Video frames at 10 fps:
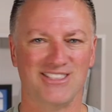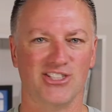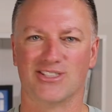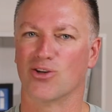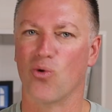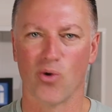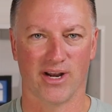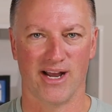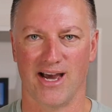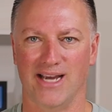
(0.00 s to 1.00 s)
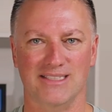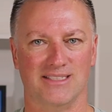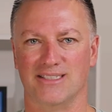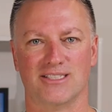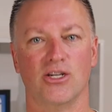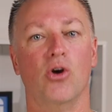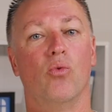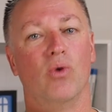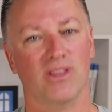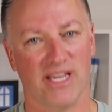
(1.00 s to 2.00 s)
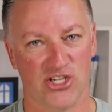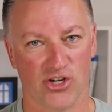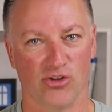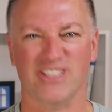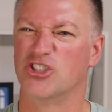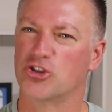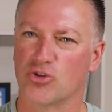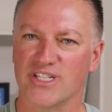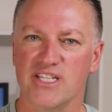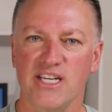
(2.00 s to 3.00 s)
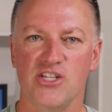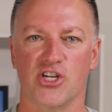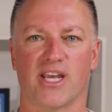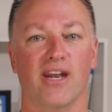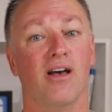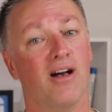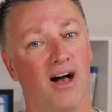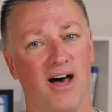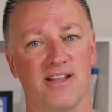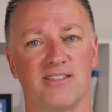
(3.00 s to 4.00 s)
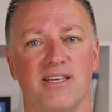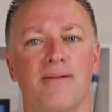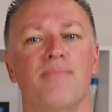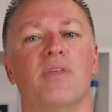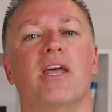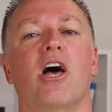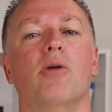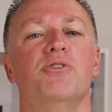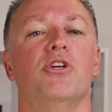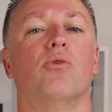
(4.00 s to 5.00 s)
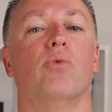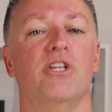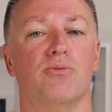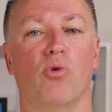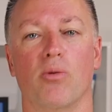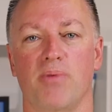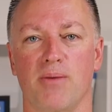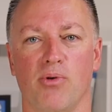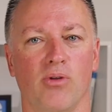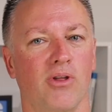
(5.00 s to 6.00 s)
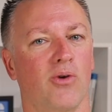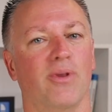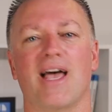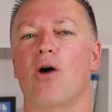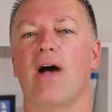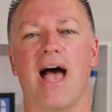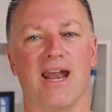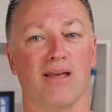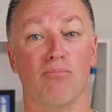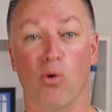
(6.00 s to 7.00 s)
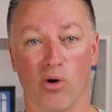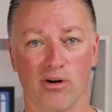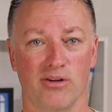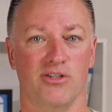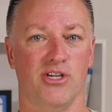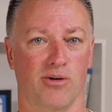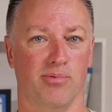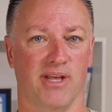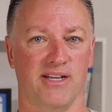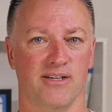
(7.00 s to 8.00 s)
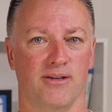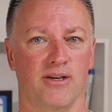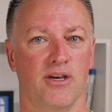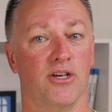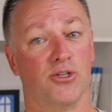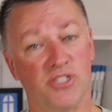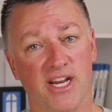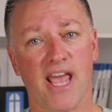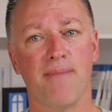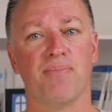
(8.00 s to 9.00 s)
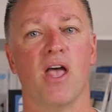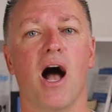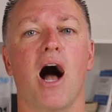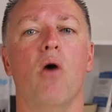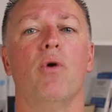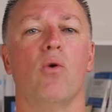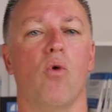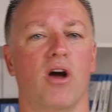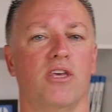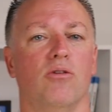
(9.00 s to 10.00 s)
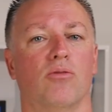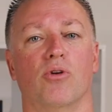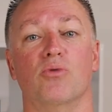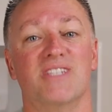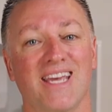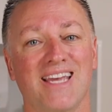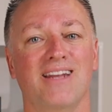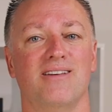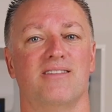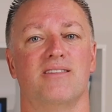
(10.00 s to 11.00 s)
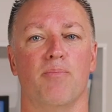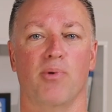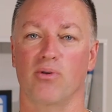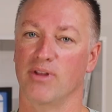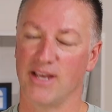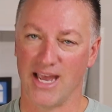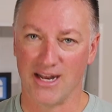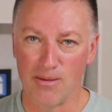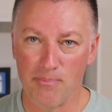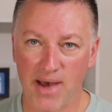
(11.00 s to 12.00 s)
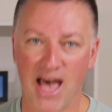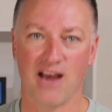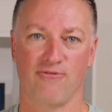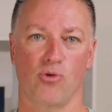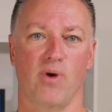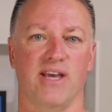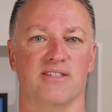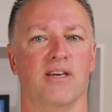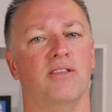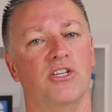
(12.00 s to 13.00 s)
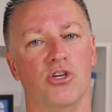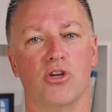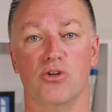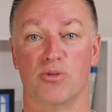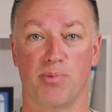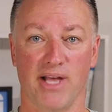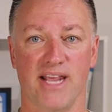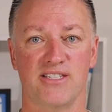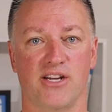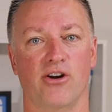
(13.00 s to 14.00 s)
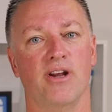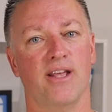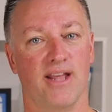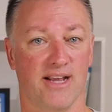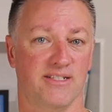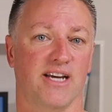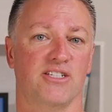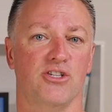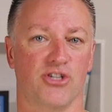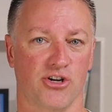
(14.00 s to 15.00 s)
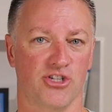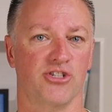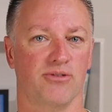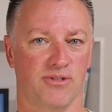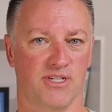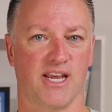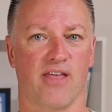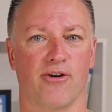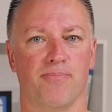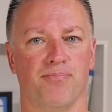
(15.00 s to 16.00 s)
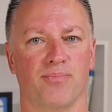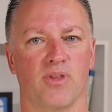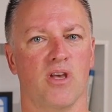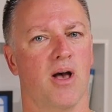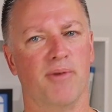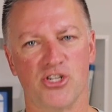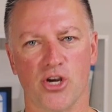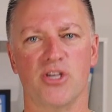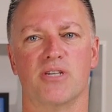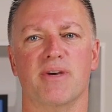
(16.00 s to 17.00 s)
just organized, it's relational, it's strategic, and honestly, it helps you to reach more people without adding more to your plate. So today, I want to walk you through 10 simple and impactful ways that you can use Planning Center and Text in Church together. I'm going to show you some